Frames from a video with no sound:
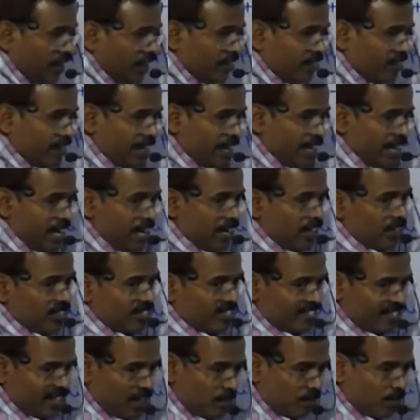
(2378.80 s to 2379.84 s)
is a
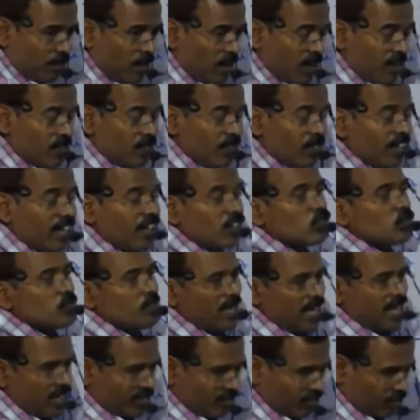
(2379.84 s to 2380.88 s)
step of
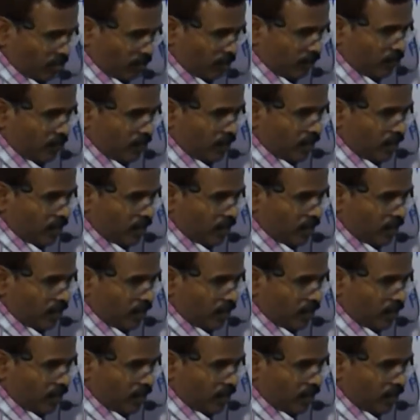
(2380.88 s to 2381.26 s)
respiration.